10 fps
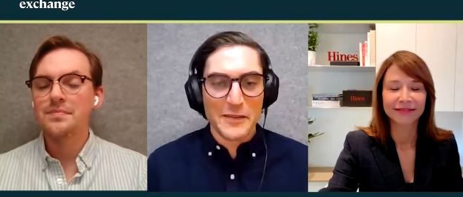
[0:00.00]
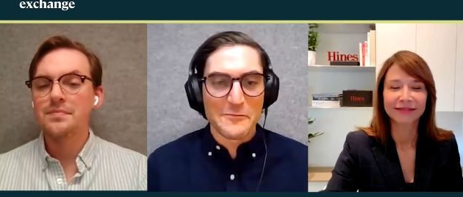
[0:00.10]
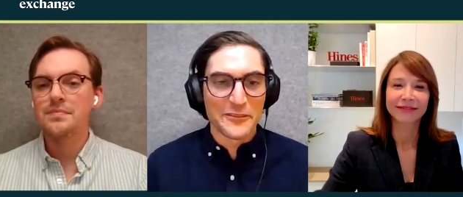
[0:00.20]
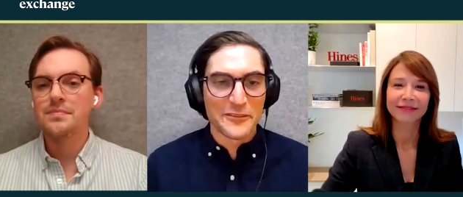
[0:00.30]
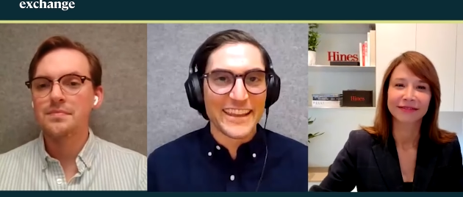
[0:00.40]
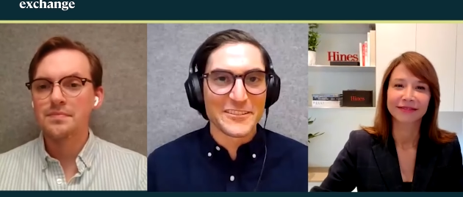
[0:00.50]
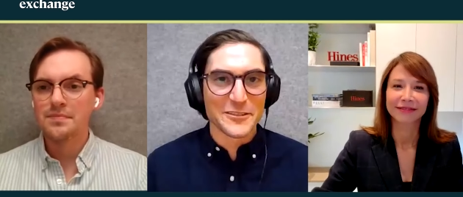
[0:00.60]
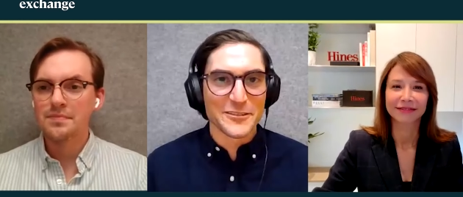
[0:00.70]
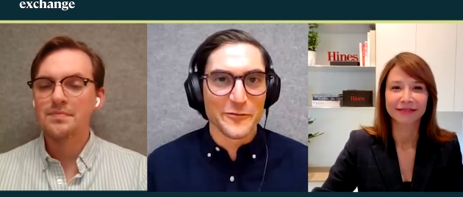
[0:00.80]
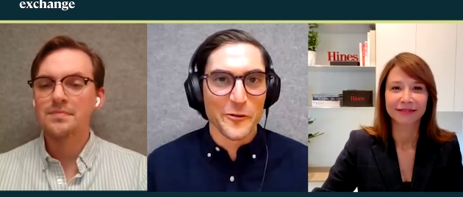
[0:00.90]

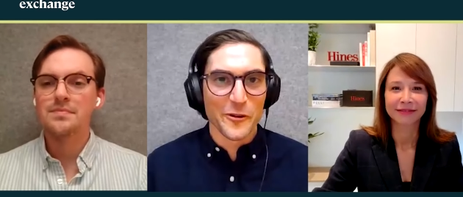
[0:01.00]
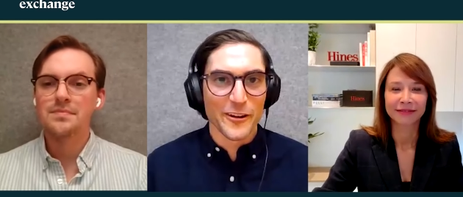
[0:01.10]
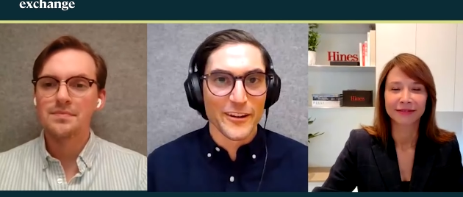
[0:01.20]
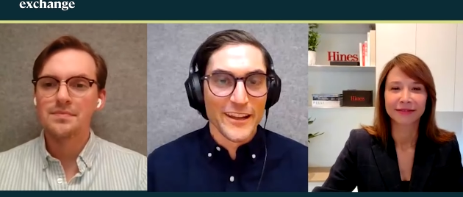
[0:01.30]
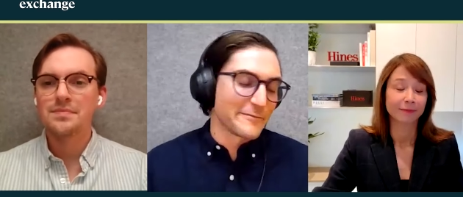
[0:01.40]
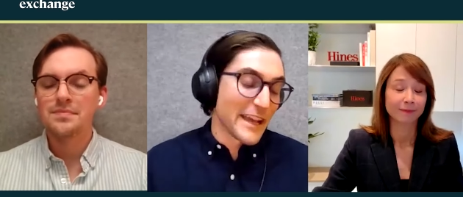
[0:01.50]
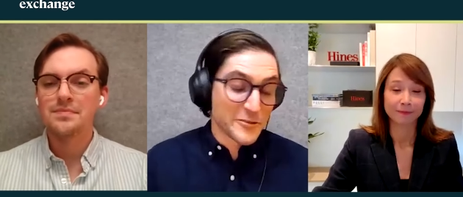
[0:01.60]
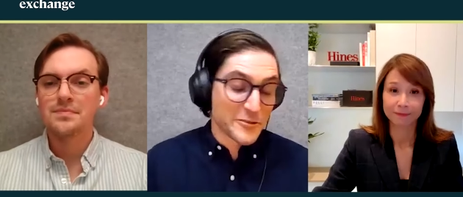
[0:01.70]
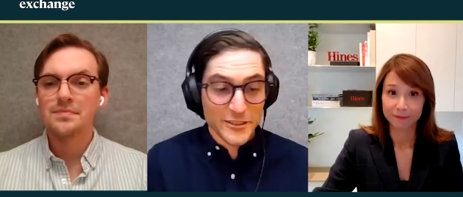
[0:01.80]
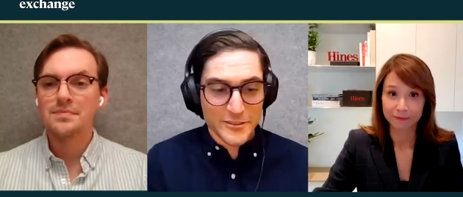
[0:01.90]
Speaker 1: ramifications for not
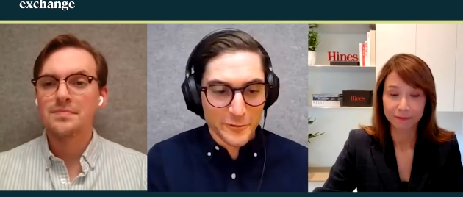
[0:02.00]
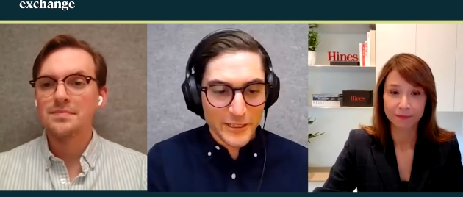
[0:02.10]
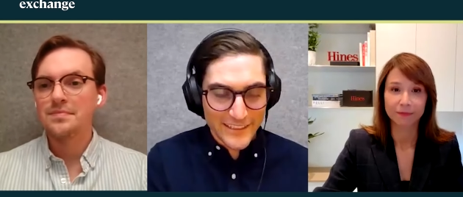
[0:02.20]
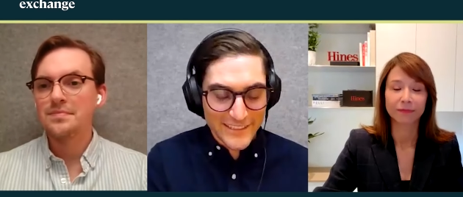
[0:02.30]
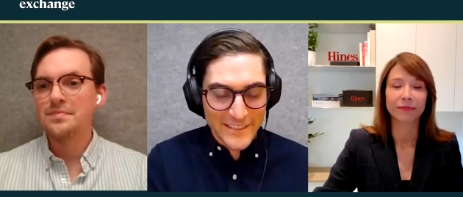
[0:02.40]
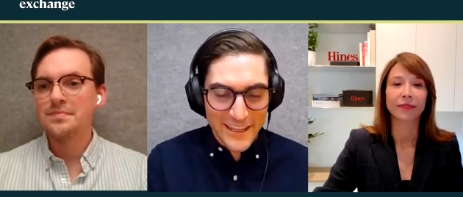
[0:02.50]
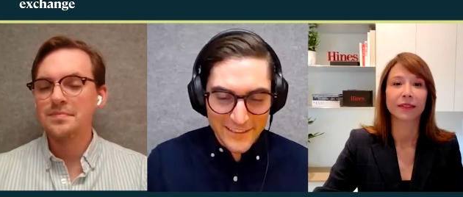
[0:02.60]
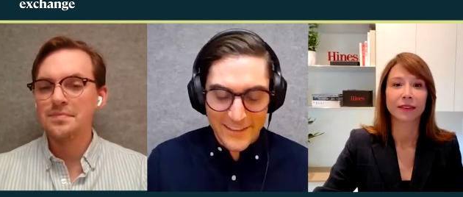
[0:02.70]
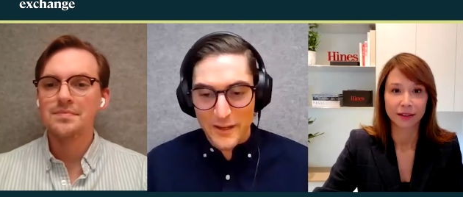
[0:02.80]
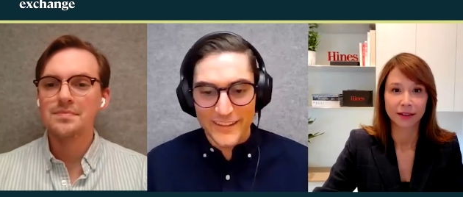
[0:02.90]
just real
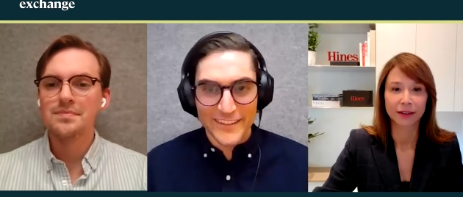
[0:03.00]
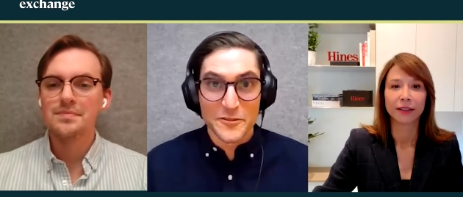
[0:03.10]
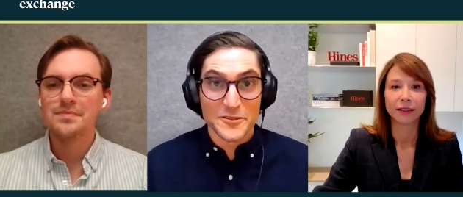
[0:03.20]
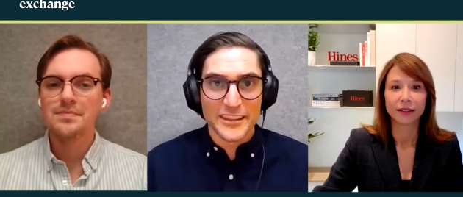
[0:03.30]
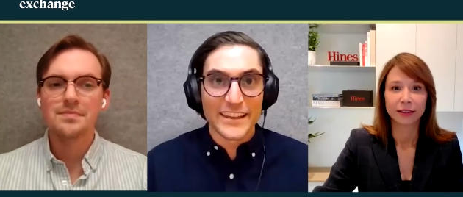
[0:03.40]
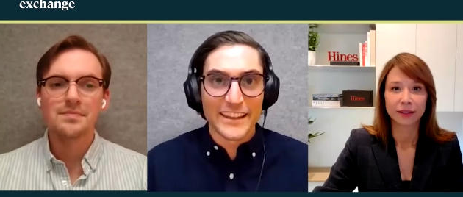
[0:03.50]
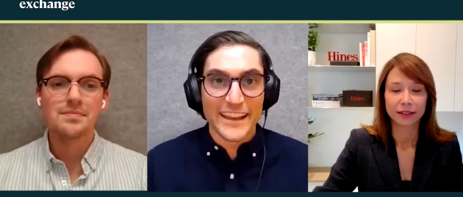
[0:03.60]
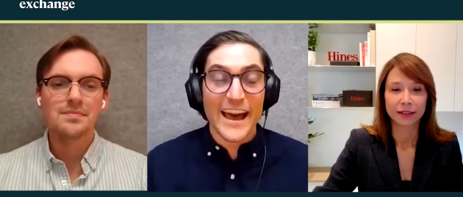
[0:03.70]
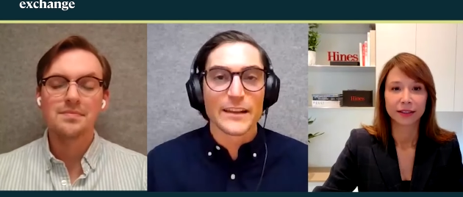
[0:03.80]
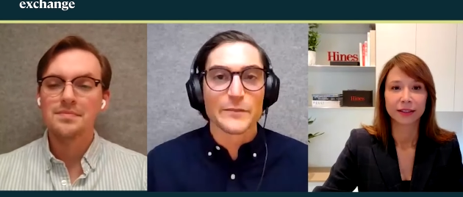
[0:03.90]
estate, but just the
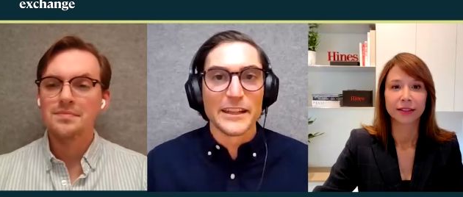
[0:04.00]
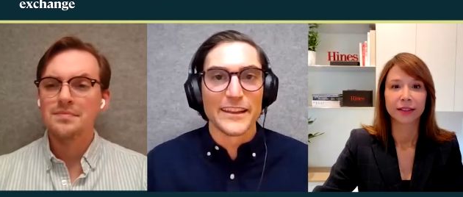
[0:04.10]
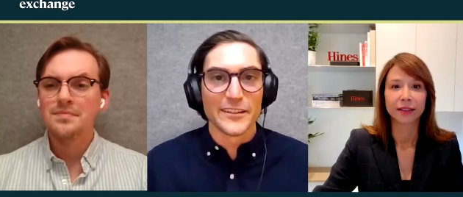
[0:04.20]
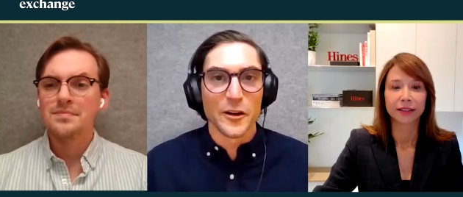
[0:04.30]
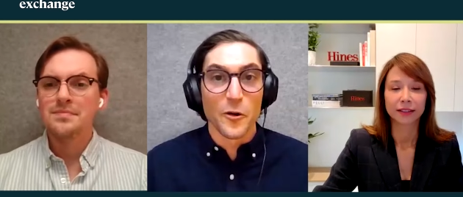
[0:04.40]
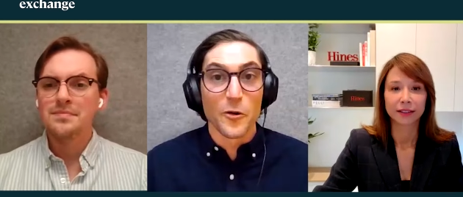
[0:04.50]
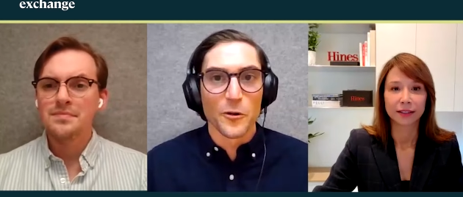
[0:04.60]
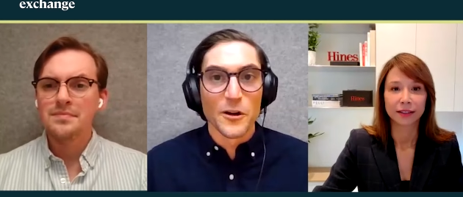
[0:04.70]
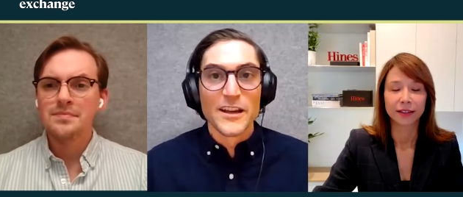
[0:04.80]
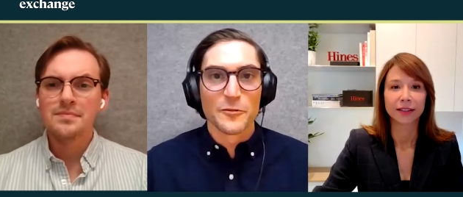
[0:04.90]
economy as a
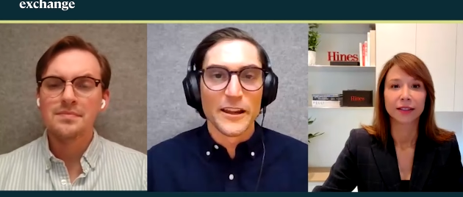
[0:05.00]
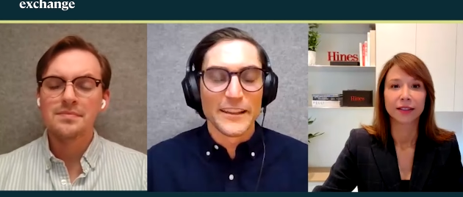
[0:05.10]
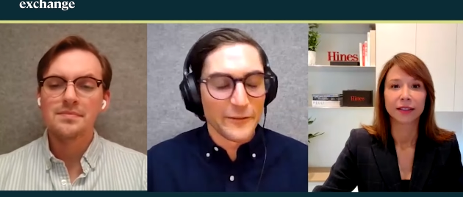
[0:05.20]
whole, right?